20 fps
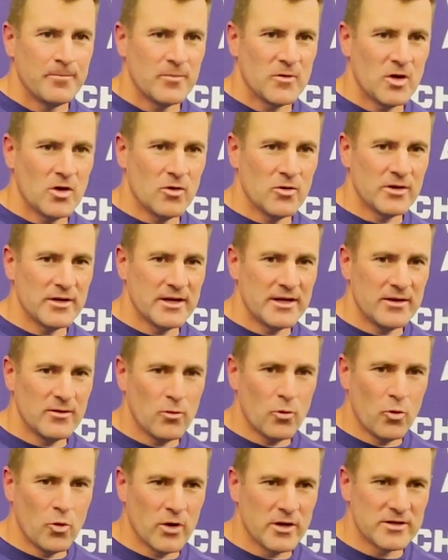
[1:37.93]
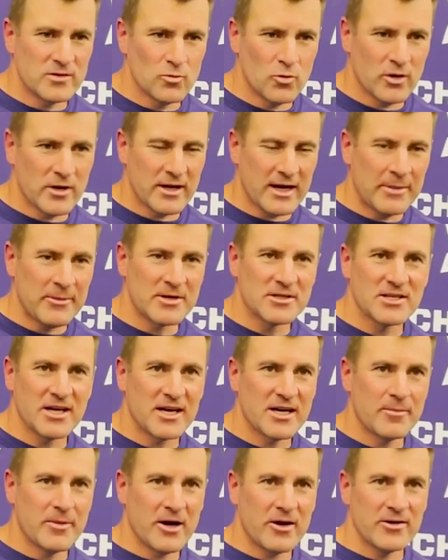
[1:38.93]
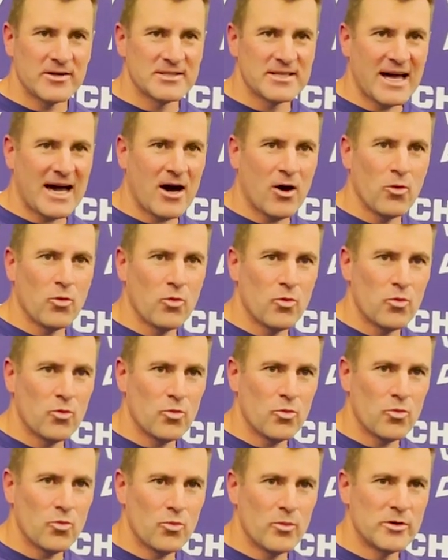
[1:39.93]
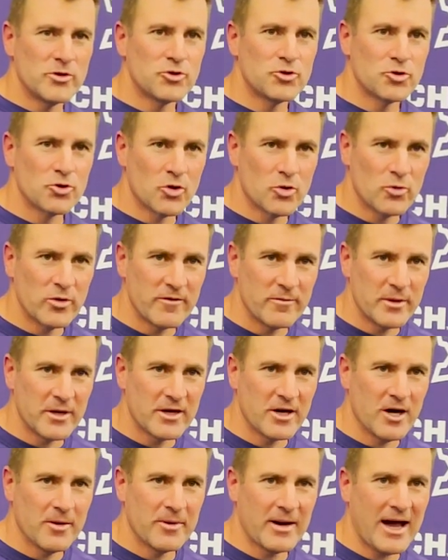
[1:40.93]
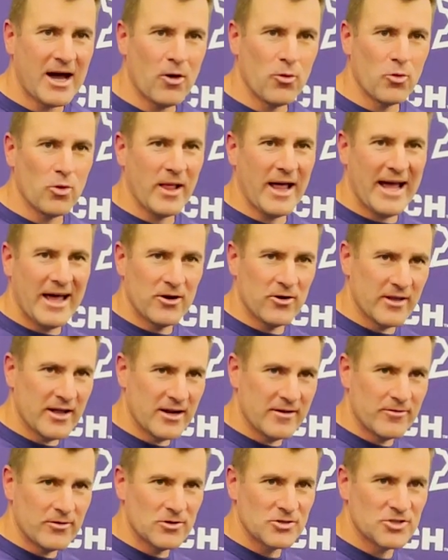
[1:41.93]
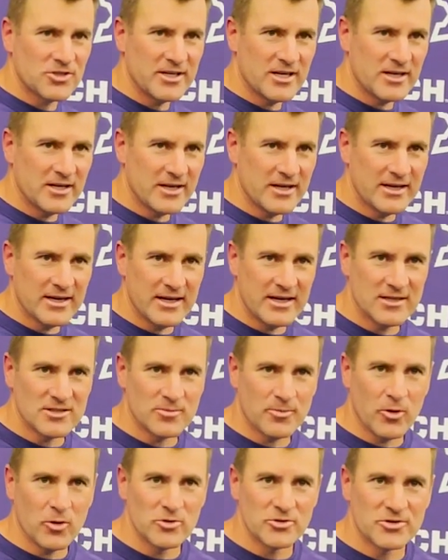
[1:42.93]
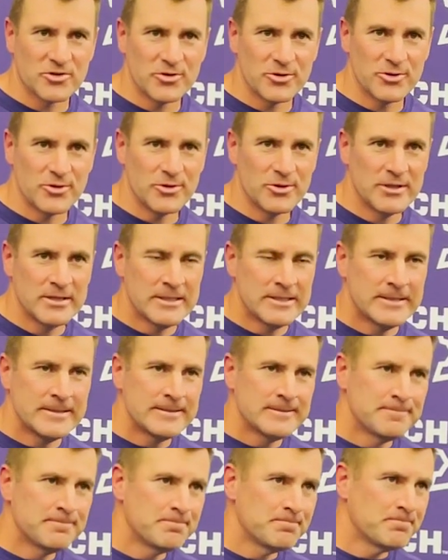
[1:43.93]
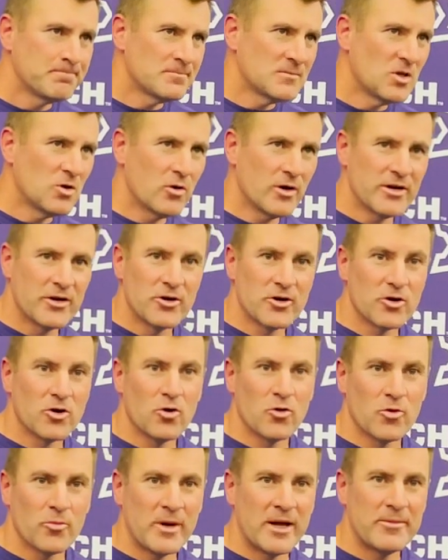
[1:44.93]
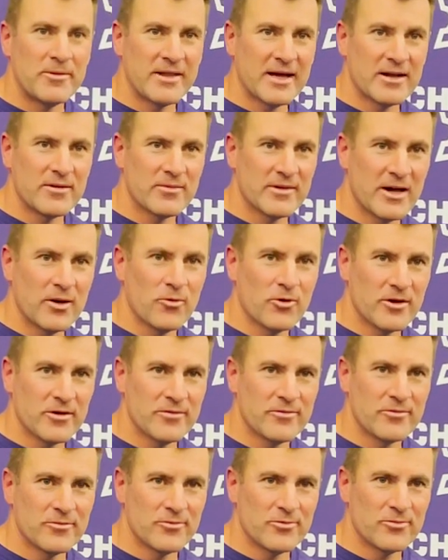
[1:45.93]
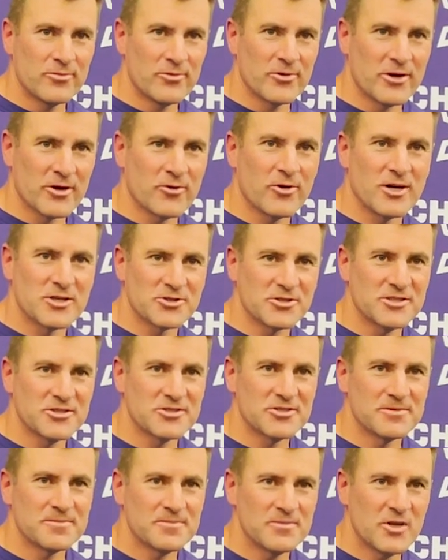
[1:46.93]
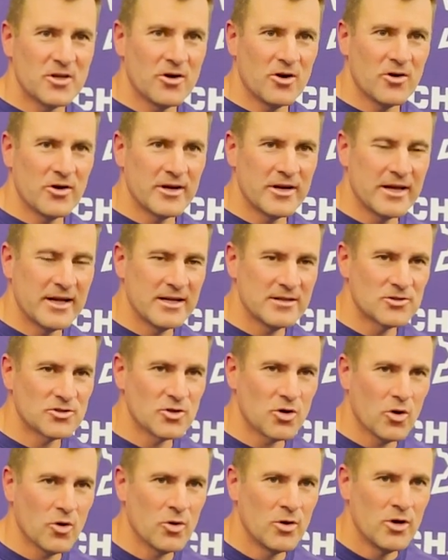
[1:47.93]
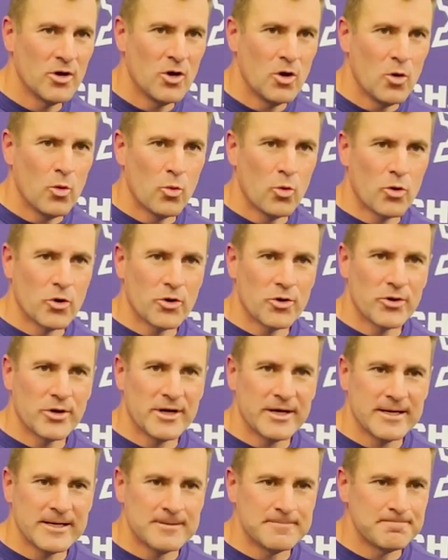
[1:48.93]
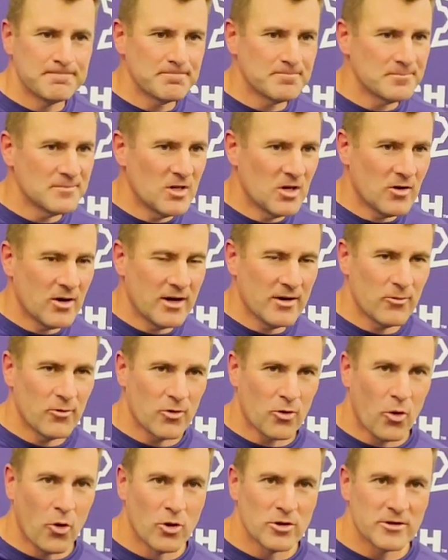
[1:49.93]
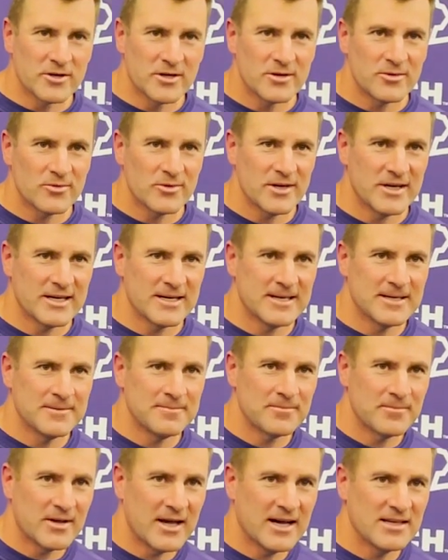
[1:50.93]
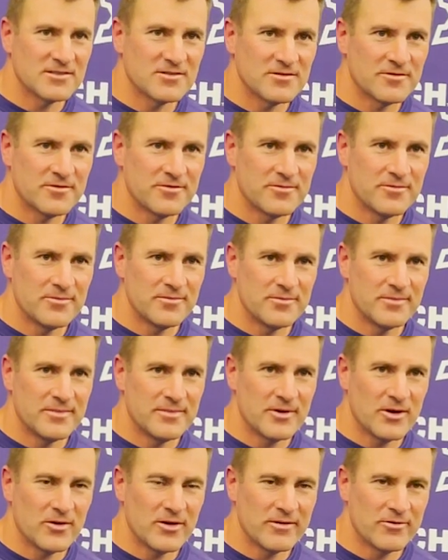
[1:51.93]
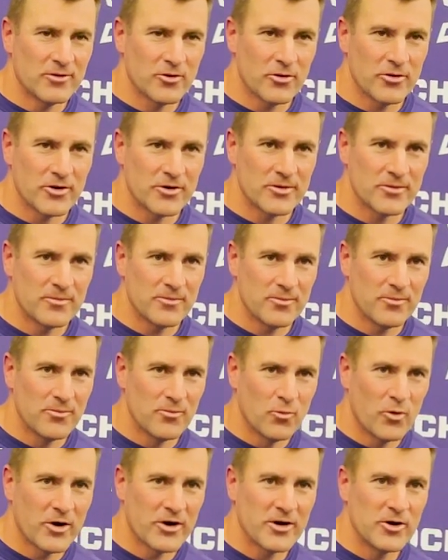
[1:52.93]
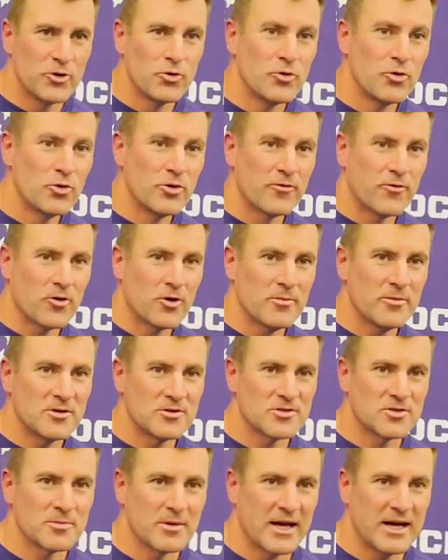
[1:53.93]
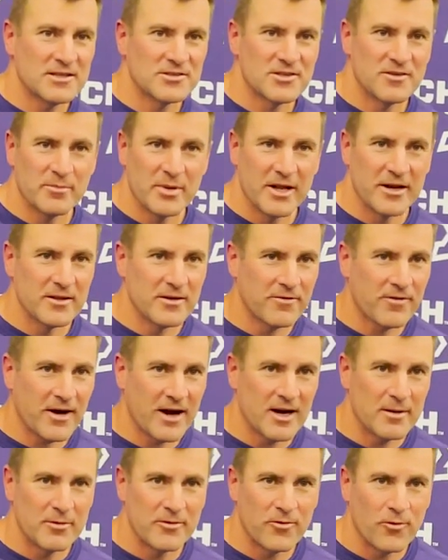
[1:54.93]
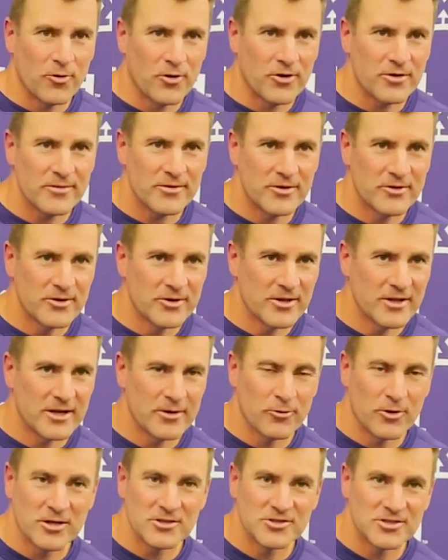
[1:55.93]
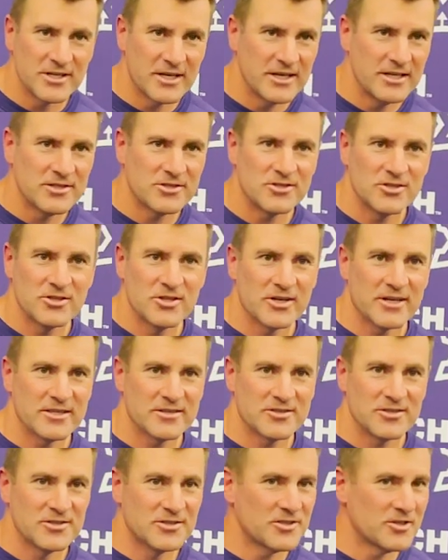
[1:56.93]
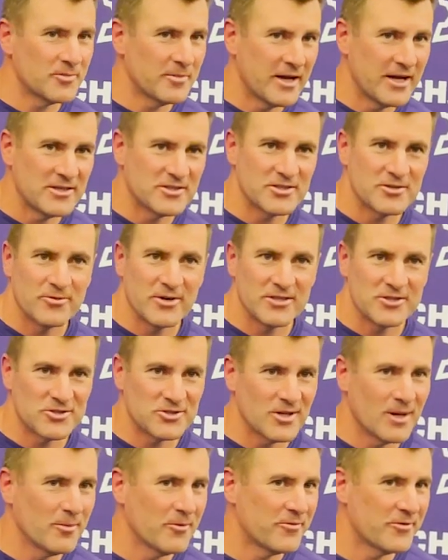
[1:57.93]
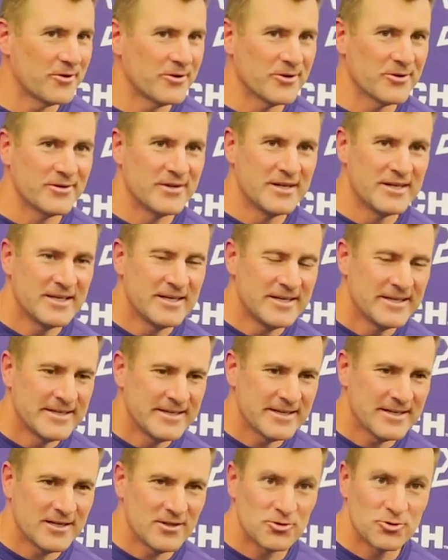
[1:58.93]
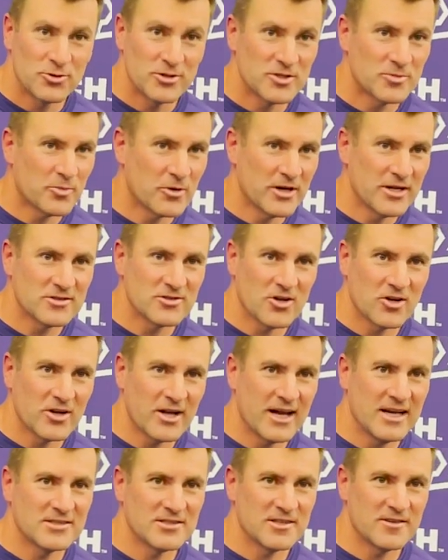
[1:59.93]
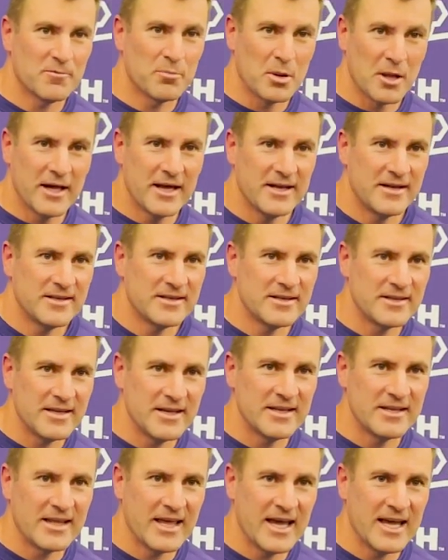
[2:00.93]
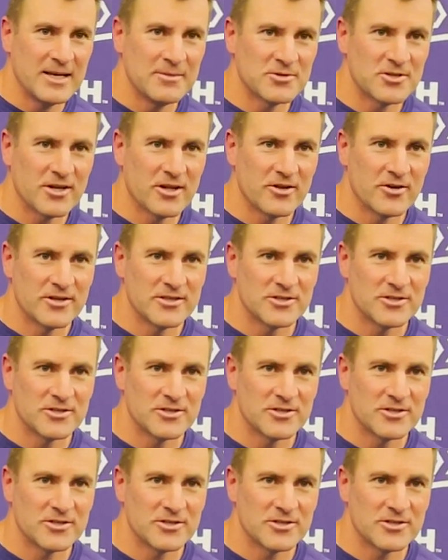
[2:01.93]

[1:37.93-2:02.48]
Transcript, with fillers: you know what what I'm excited about is how mature we've become and how we'll handle that adversity, as opposed to you know a year ago where maybe that that would have would have crushed us. You know, and and so we're uh, you know we're older. Um, guys have you know even though they're wearing a new uniform. There's some guys that have been in the fire before. You know, you look at Russ Yeast, you look at Sincere Mason, Reggie Stubblefield, uh, Julius Brents, all guys that have played in, in games at other